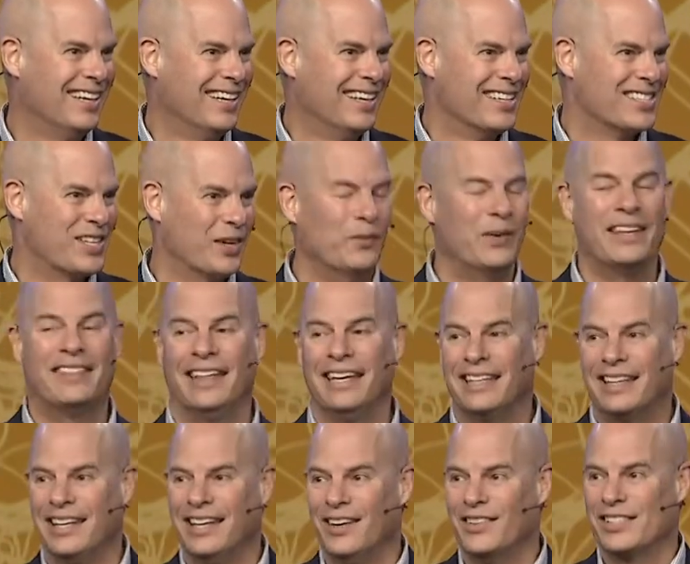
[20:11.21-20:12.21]
So we
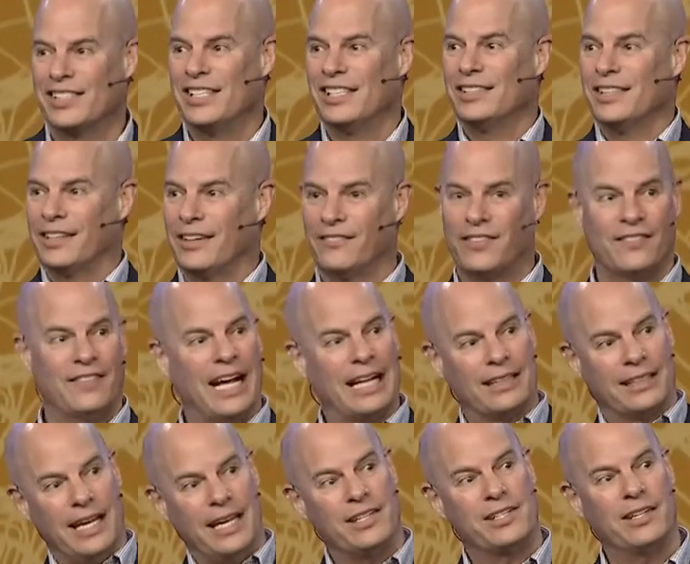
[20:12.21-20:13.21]
think, you know, she's looking for
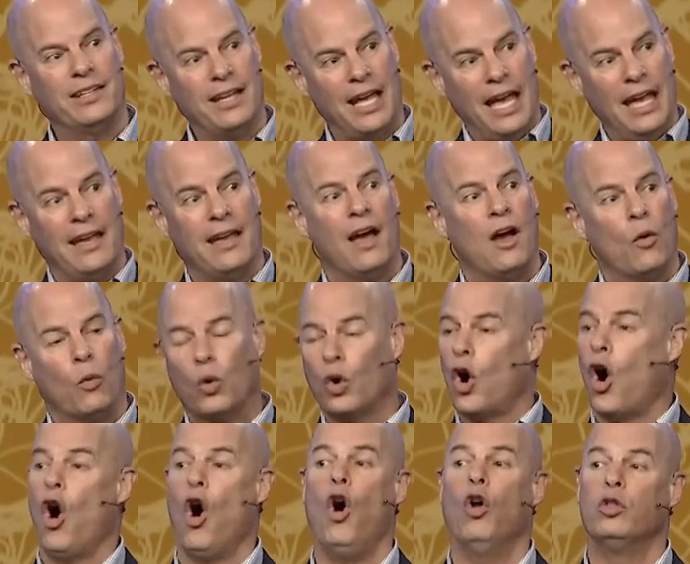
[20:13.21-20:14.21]
validation. Hey, we're
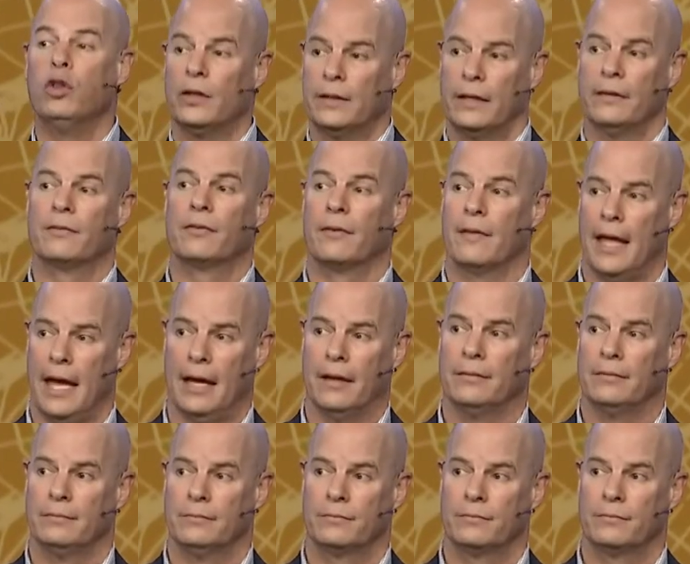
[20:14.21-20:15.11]
all looking for that.